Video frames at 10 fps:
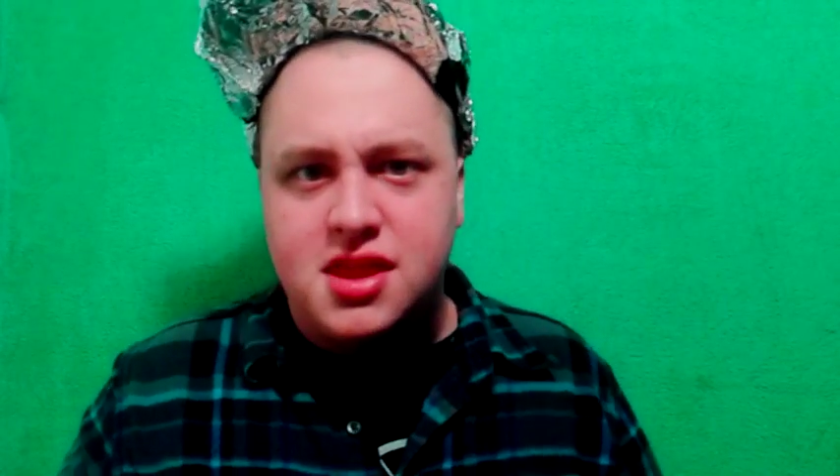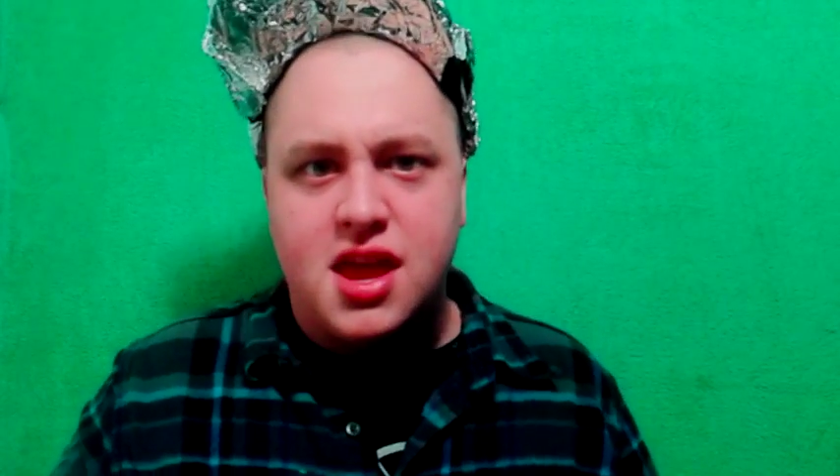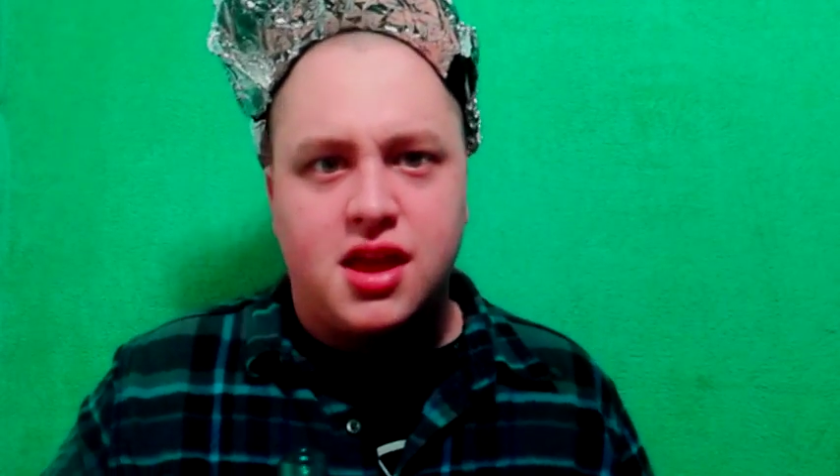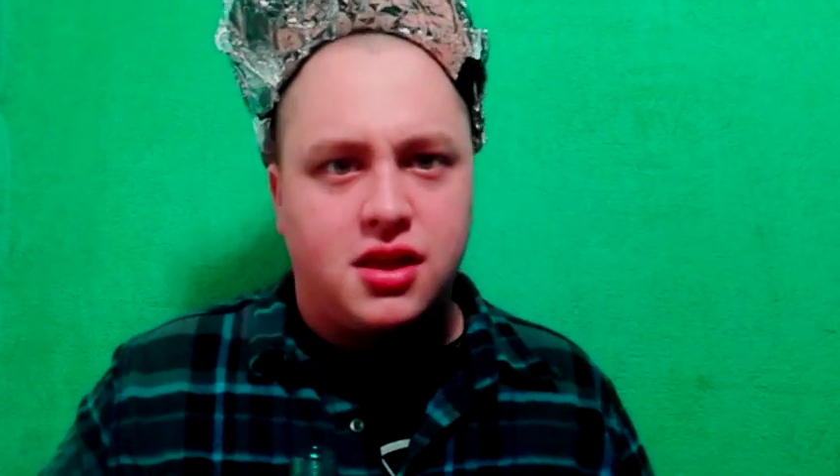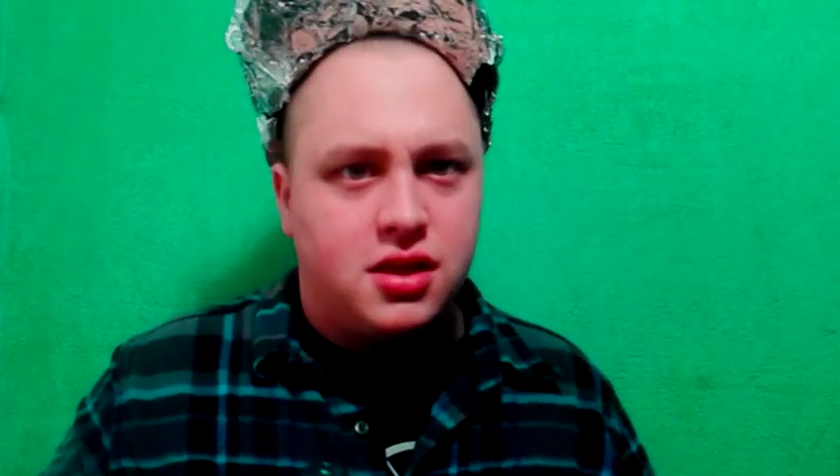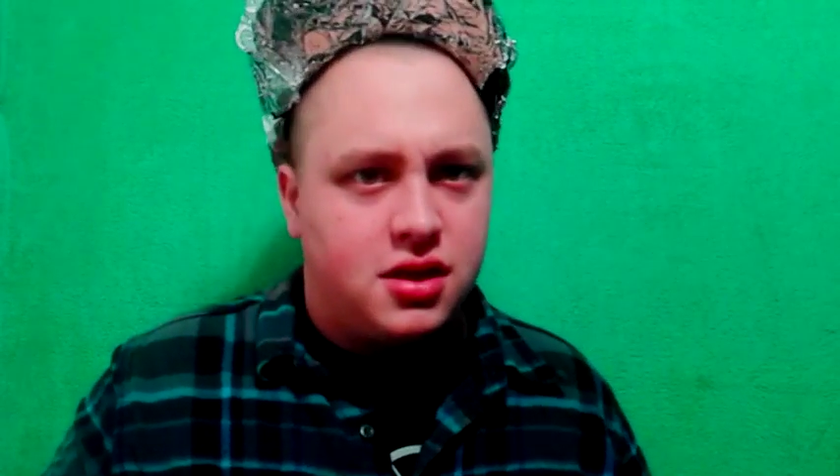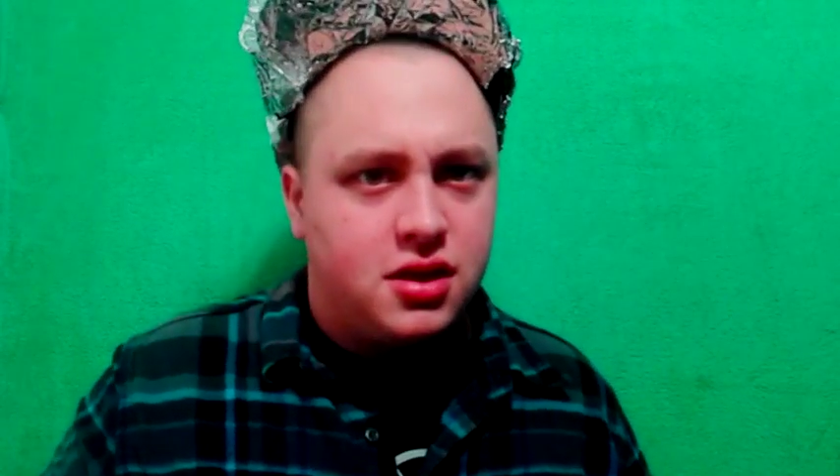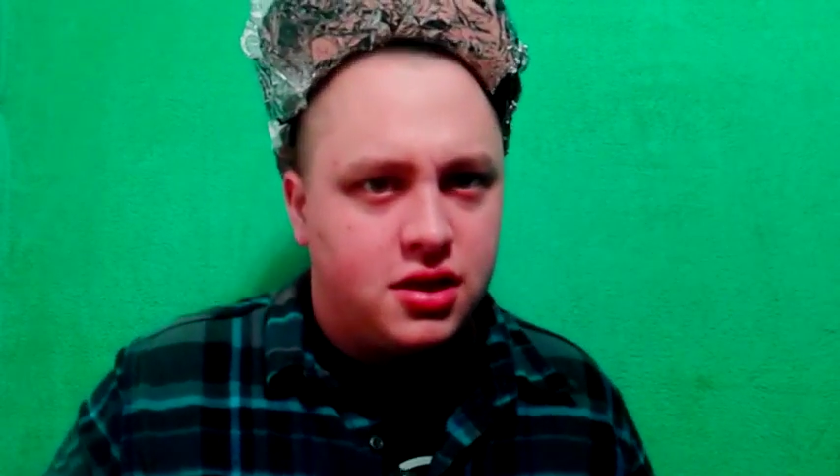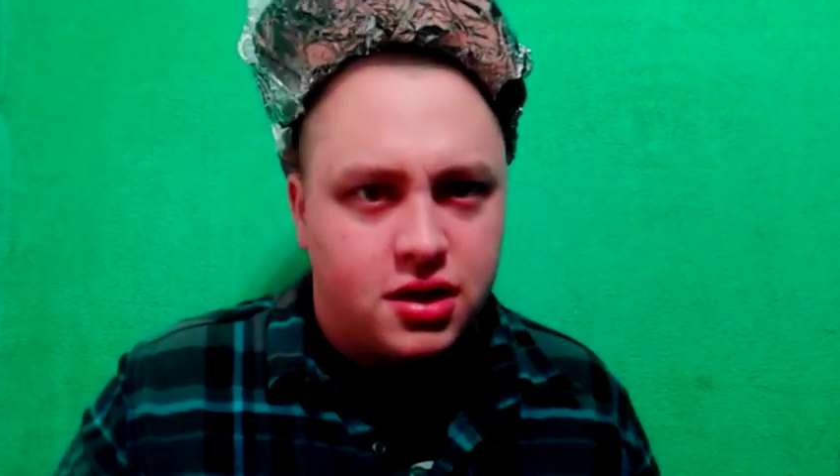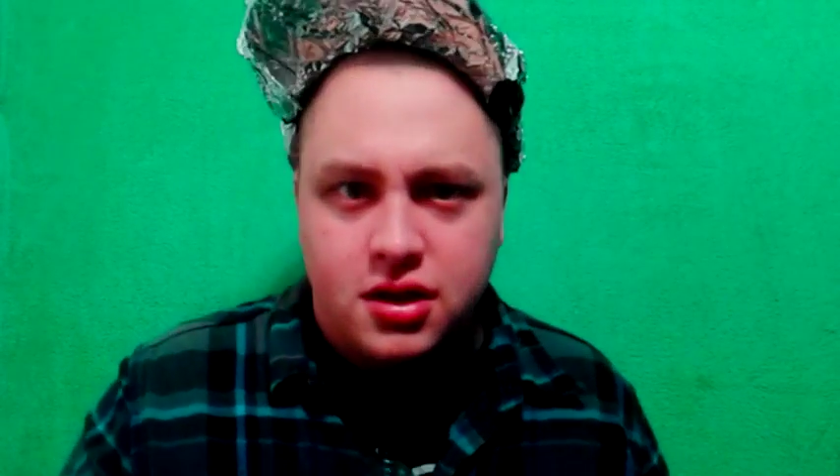thing.
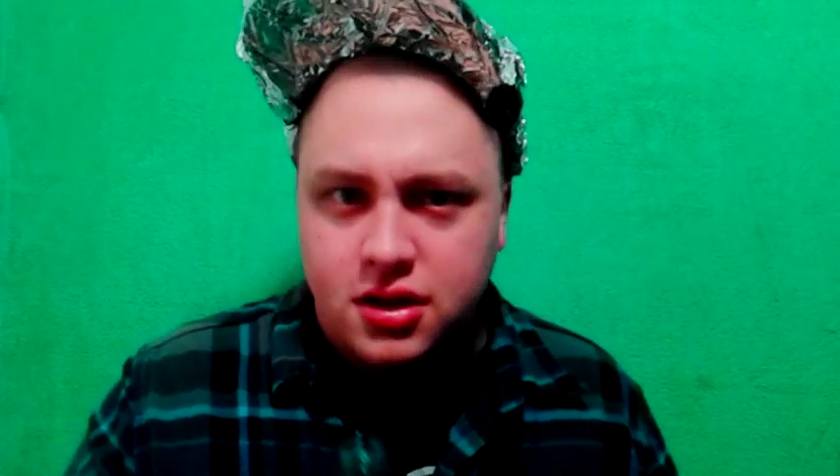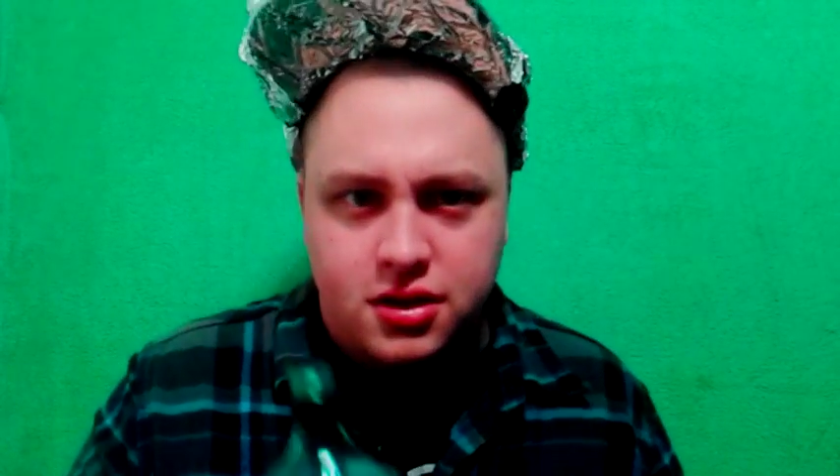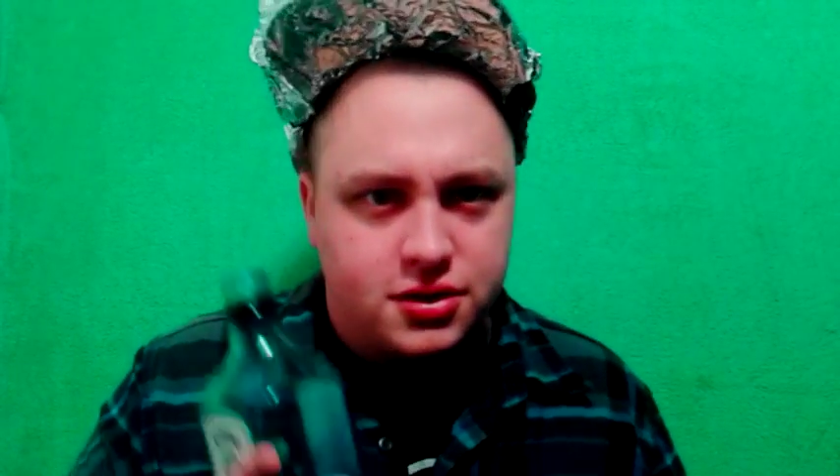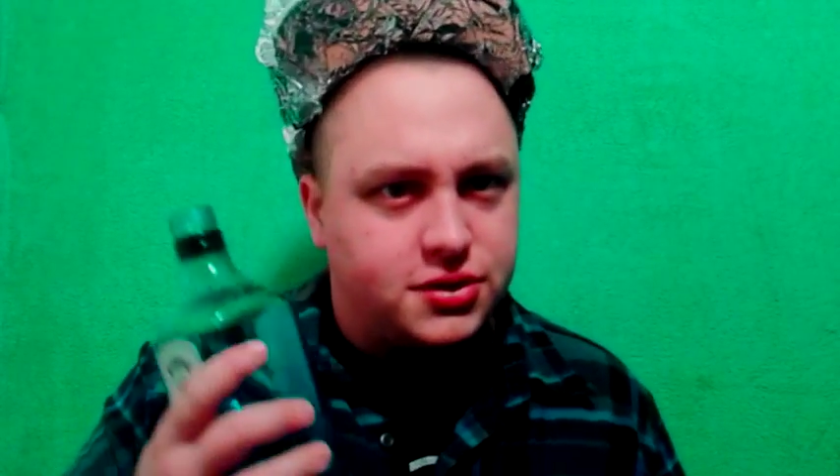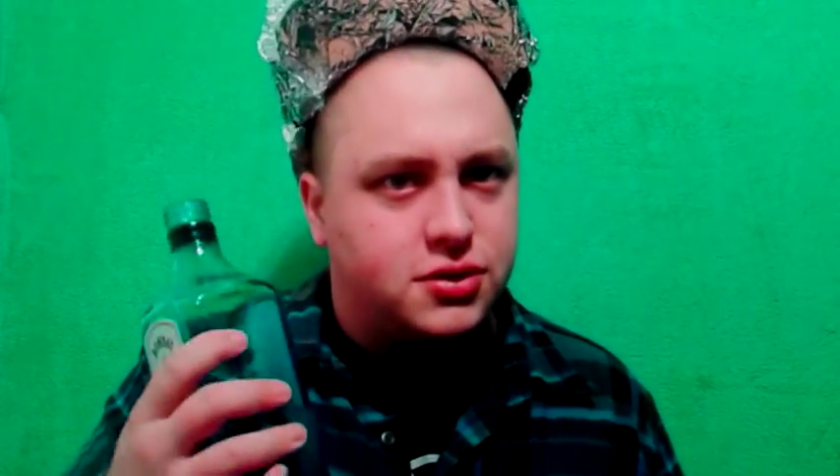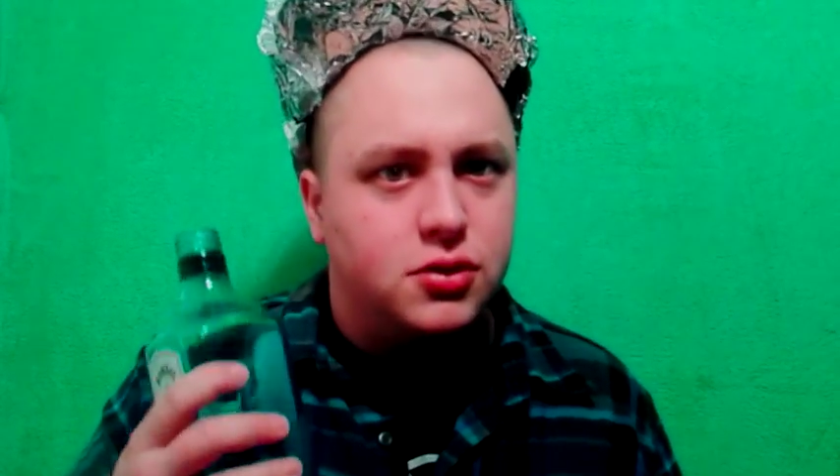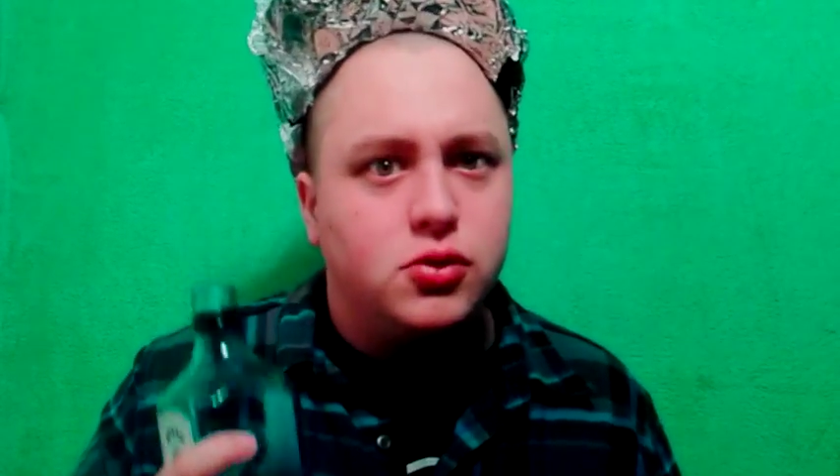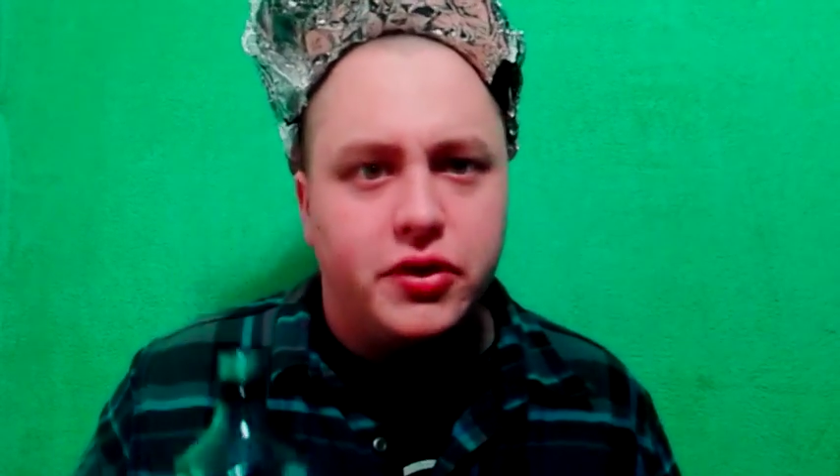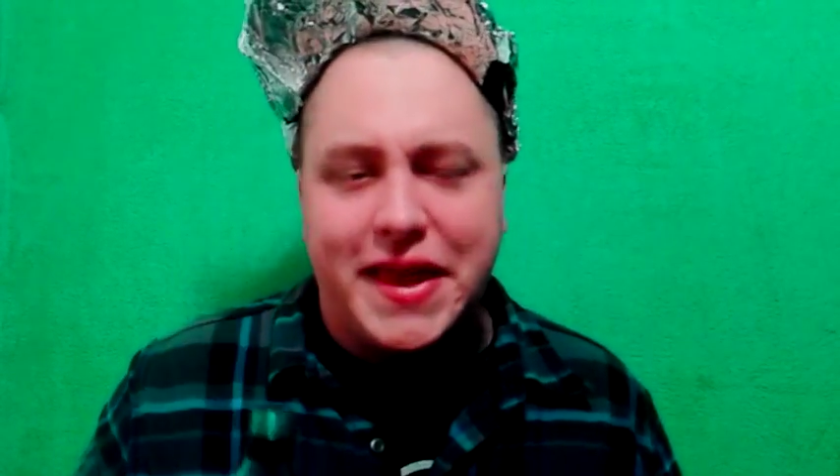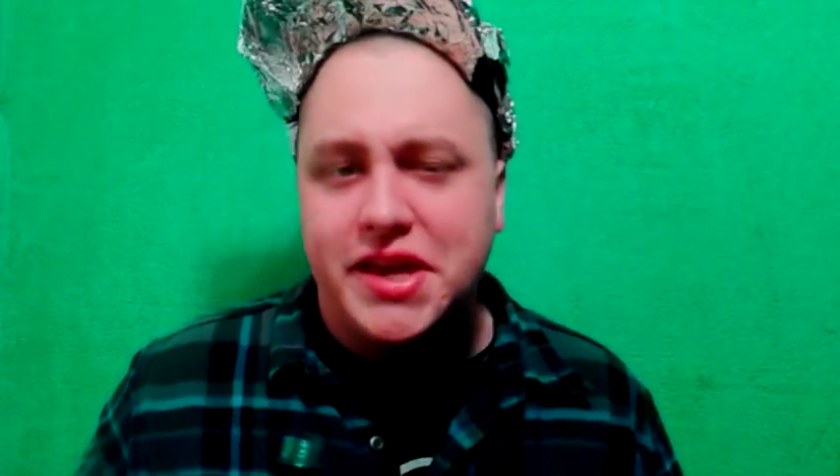Let's
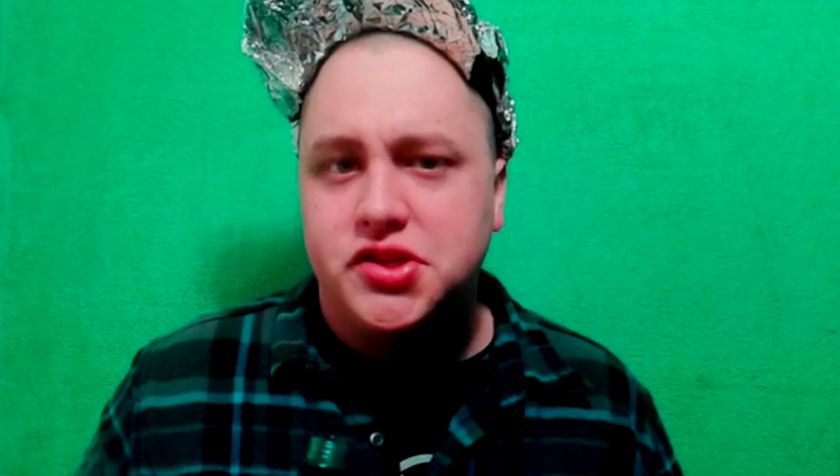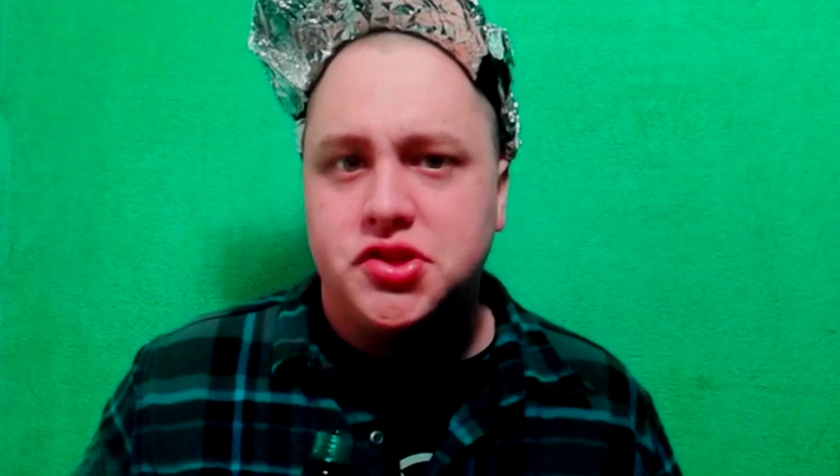Google that